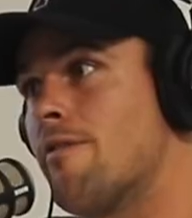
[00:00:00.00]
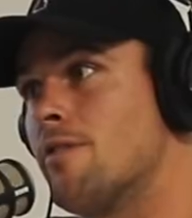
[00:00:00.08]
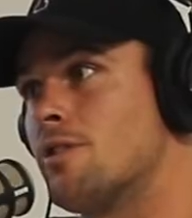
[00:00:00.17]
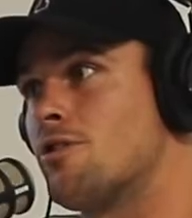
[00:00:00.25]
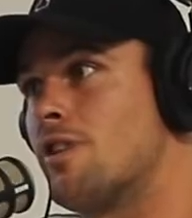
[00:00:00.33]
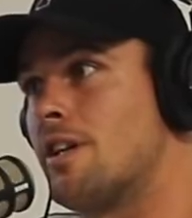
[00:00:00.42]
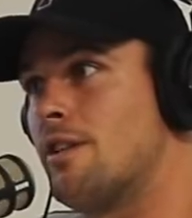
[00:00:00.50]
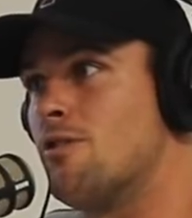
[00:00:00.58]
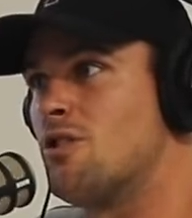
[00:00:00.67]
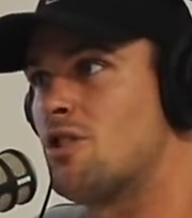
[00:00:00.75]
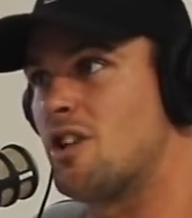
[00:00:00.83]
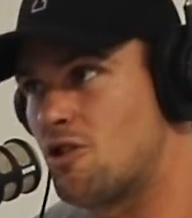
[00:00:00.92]
where everyone's trying to
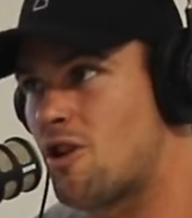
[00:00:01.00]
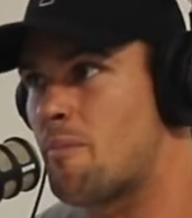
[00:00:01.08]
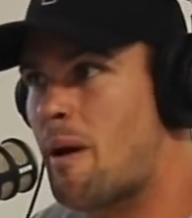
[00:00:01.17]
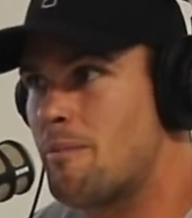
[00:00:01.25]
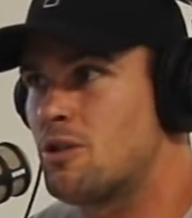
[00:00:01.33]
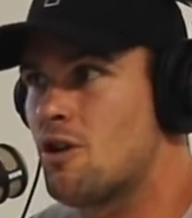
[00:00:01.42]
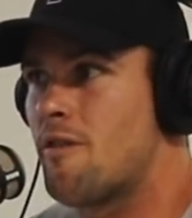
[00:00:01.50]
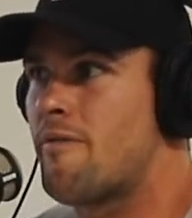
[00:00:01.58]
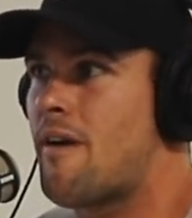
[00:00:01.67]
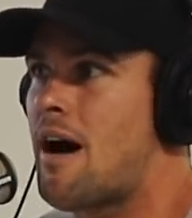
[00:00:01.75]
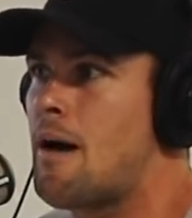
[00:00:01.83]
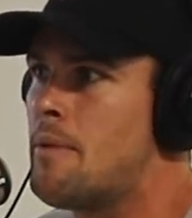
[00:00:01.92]
kill you. So you're trying to pump
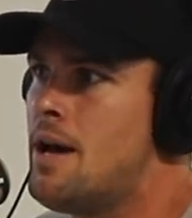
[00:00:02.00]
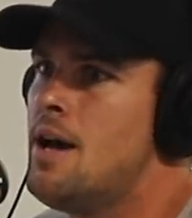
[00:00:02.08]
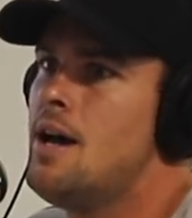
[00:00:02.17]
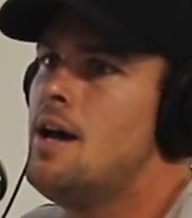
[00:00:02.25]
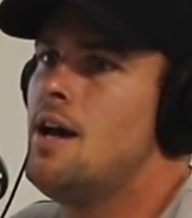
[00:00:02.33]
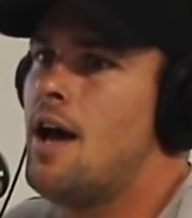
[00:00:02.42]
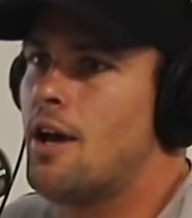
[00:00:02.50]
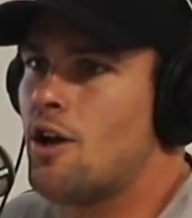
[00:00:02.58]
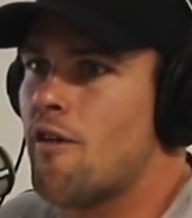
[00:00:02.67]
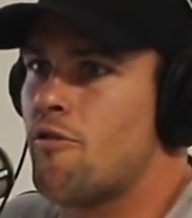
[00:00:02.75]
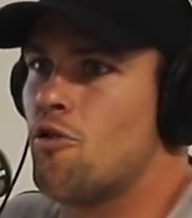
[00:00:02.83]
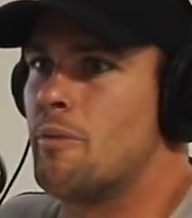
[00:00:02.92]
yourself up and
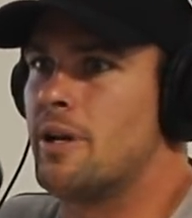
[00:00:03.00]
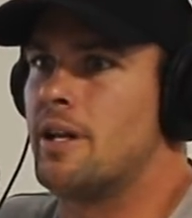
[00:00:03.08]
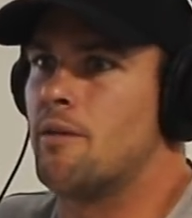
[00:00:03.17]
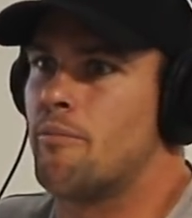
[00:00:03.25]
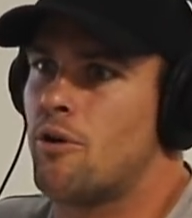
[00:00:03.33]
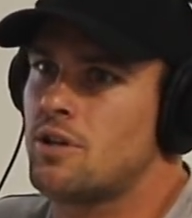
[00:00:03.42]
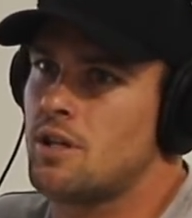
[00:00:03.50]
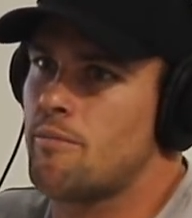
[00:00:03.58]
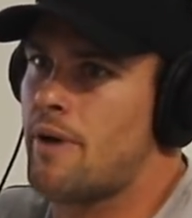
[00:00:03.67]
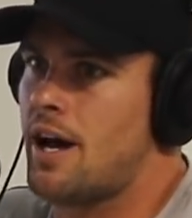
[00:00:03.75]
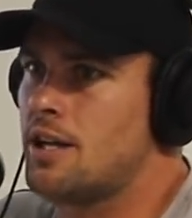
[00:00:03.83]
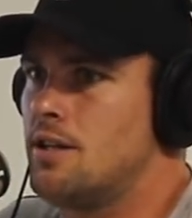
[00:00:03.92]
go forward. But in a
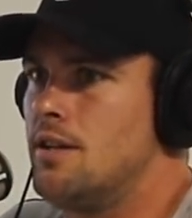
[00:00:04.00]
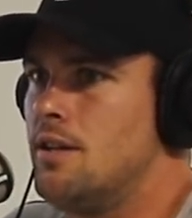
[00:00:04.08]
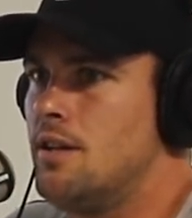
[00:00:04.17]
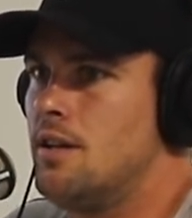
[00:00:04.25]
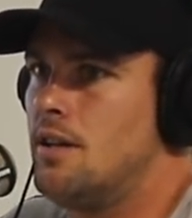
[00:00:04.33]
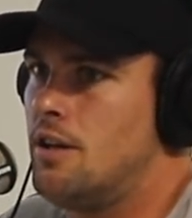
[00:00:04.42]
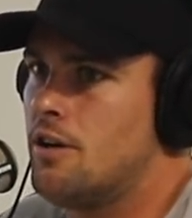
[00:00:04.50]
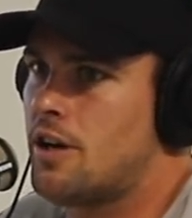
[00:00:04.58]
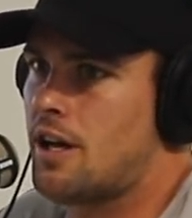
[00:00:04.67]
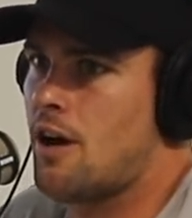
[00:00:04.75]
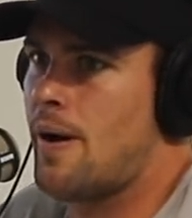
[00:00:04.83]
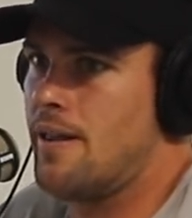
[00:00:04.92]
boxing match, you
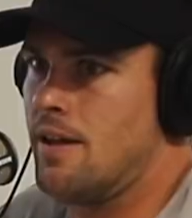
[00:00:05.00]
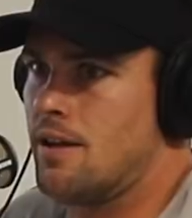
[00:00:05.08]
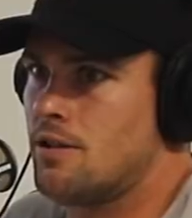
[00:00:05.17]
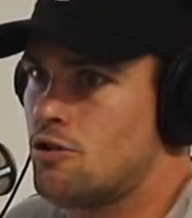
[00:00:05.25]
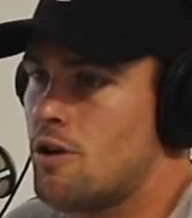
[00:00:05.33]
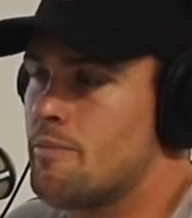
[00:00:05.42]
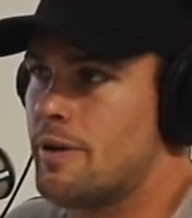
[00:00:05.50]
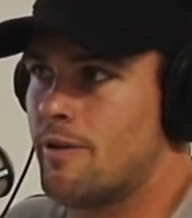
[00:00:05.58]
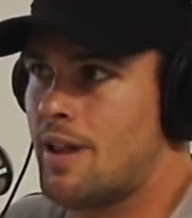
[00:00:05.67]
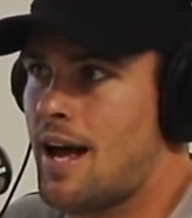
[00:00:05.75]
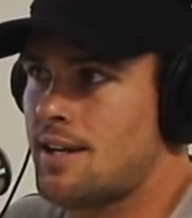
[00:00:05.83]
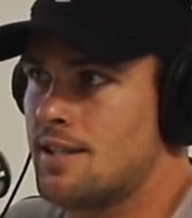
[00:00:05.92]
got to go out there and try and be
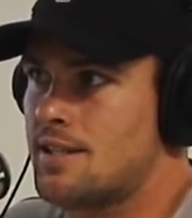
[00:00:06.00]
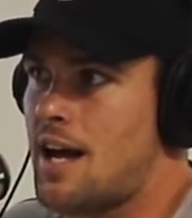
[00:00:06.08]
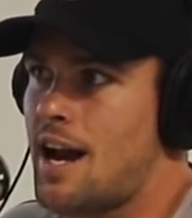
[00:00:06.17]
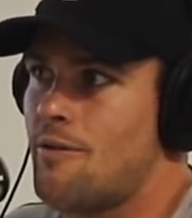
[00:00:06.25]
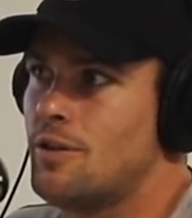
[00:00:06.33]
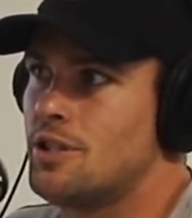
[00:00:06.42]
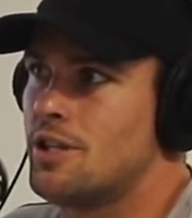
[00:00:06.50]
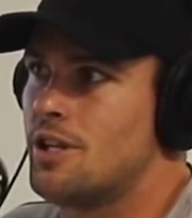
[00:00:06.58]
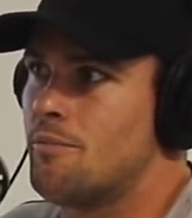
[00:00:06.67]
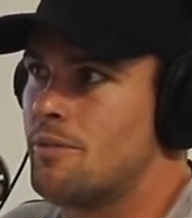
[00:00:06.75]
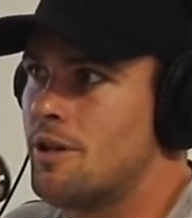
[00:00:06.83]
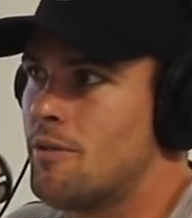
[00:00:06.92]
relaxed at the start. Otherwise, you're
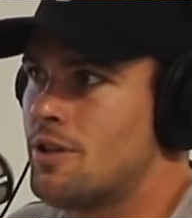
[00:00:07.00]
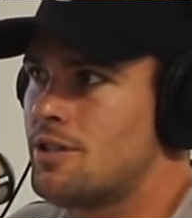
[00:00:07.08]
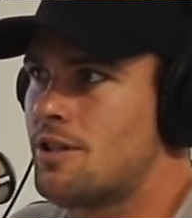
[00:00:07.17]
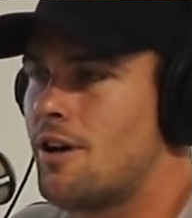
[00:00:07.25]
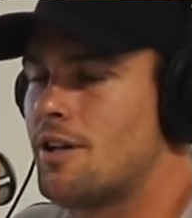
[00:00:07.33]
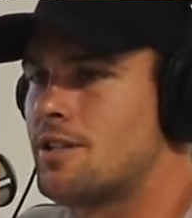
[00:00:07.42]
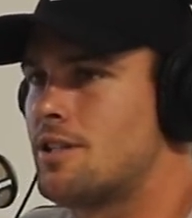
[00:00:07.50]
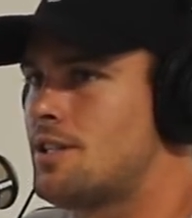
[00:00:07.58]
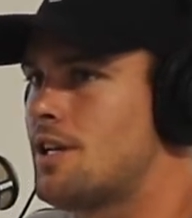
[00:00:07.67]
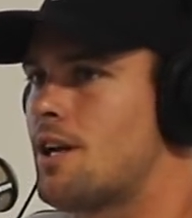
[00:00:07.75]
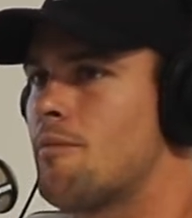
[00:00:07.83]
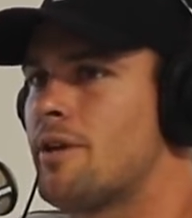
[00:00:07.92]
going to burst. So it's
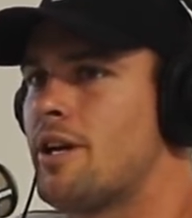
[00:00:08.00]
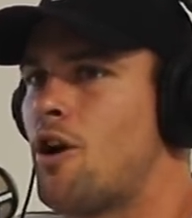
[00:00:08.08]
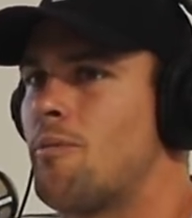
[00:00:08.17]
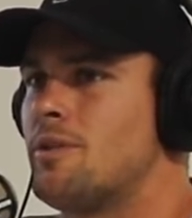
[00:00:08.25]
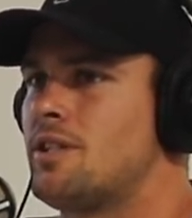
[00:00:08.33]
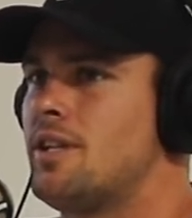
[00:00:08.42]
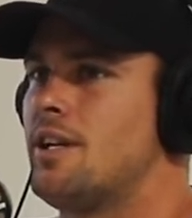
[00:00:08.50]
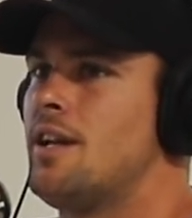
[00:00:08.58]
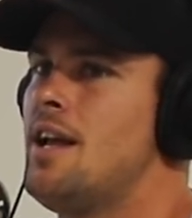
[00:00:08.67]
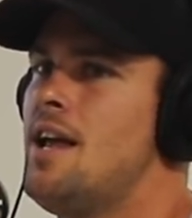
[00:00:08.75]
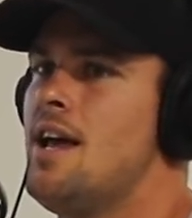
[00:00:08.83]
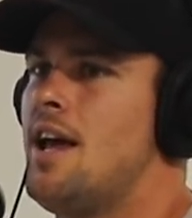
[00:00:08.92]
just a complete
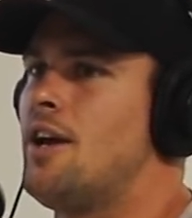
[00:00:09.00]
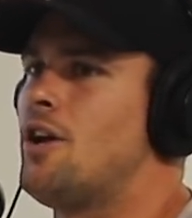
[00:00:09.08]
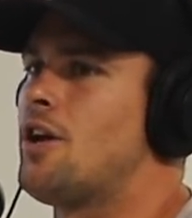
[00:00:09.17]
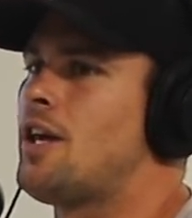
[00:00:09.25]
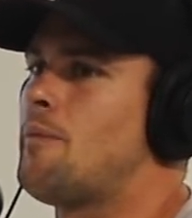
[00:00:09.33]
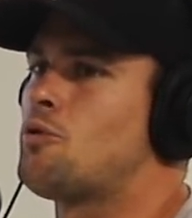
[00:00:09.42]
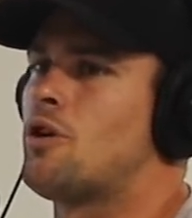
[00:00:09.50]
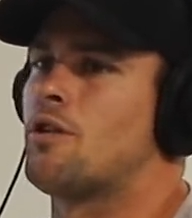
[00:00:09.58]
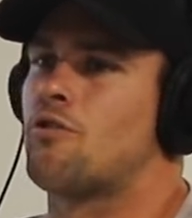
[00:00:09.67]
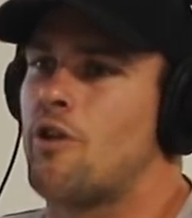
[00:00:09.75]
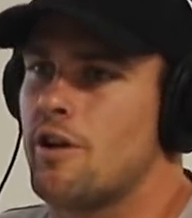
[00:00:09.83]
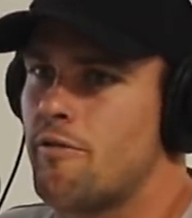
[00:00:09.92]
opposite. You know, you keep
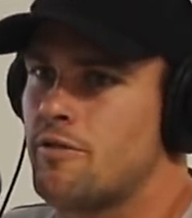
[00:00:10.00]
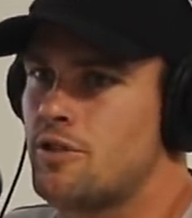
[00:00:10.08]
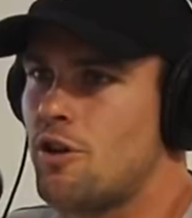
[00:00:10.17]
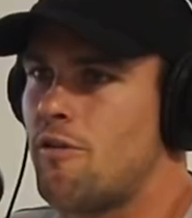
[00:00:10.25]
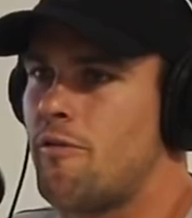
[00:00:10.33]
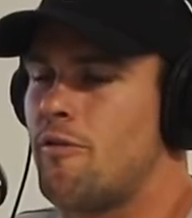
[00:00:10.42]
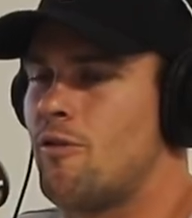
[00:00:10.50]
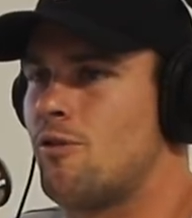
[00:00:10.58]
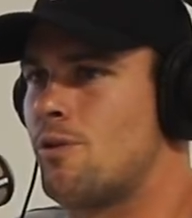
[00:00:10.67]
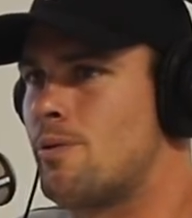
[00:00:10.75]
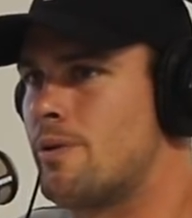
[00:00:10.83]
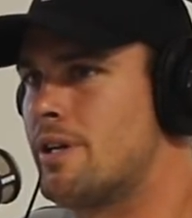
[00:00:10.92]
trying to throw yourself
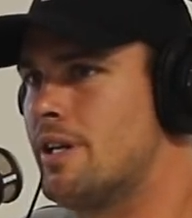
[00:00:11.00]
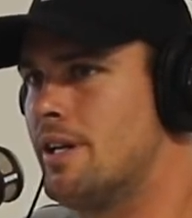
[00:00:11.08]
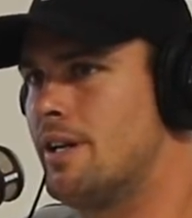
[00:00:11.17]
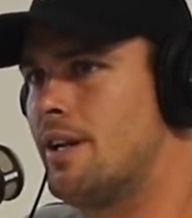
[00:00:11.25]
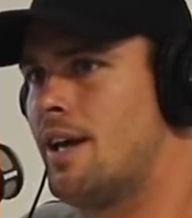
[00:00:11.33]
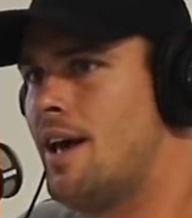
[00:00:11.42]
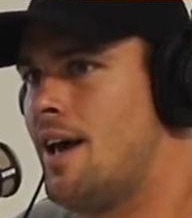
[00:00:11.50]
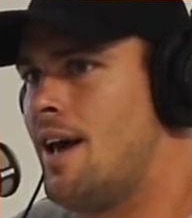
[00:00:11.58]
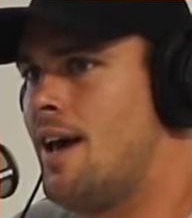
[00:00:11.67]
forward, and